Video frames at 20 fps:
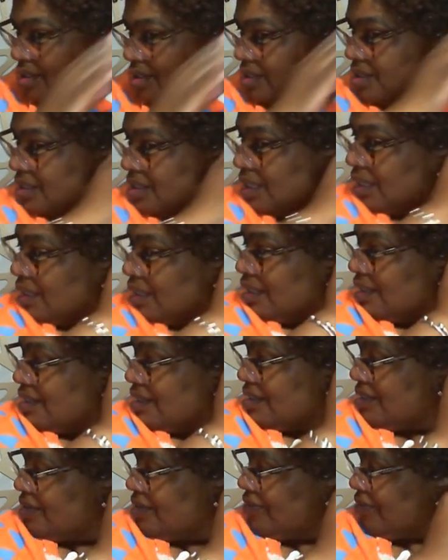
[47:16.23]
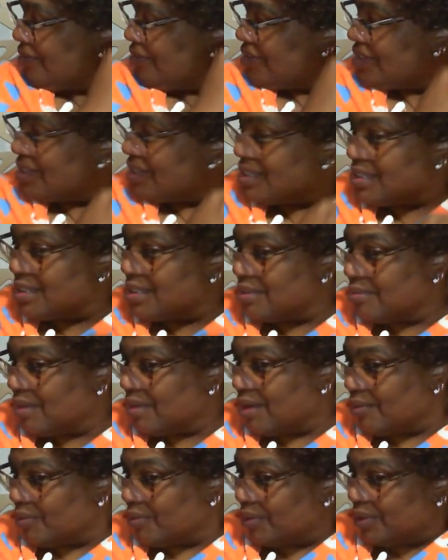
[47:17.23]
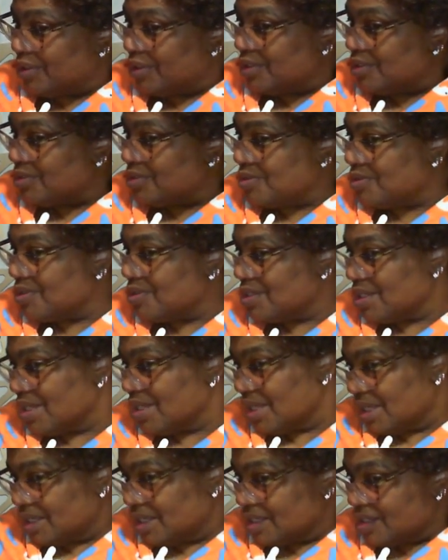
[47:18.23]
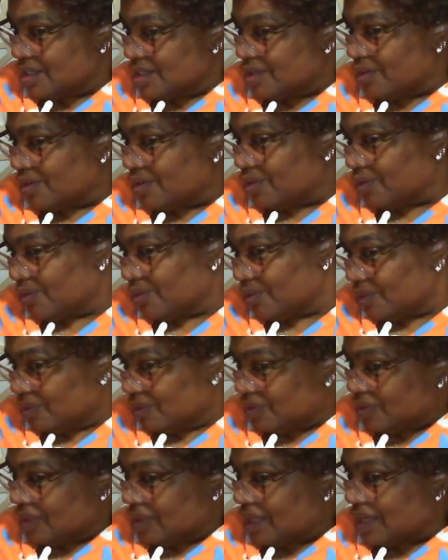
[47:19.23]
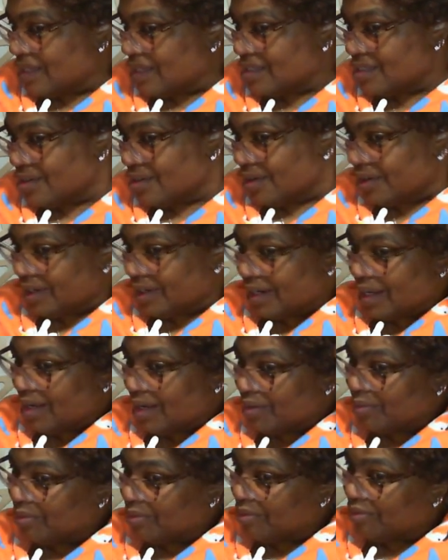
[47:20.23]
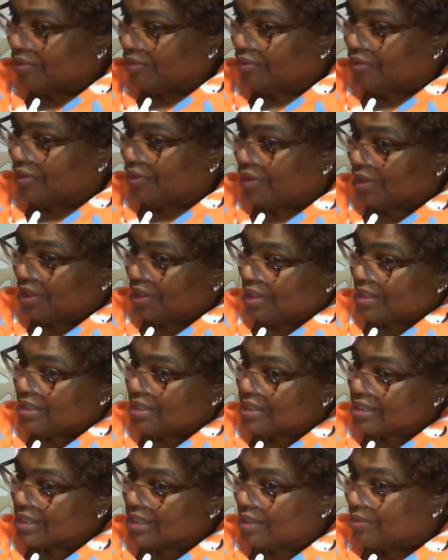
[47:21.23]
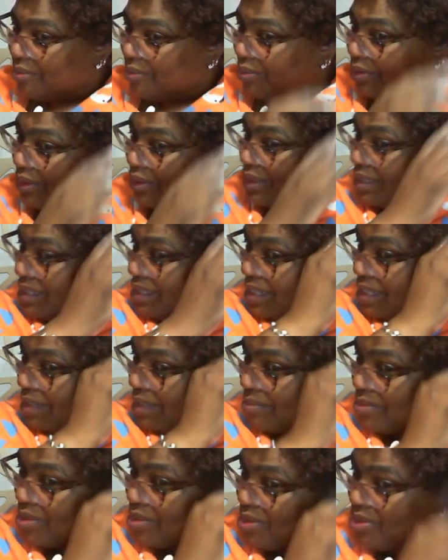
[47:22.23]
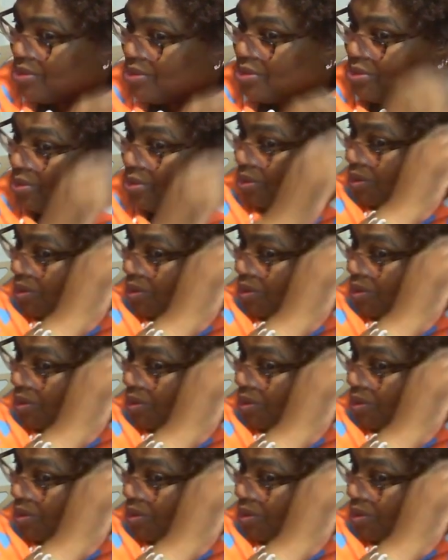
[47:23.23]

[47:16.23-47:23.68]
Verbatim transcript: scent system I want to use. So I started out with step 1 and step 2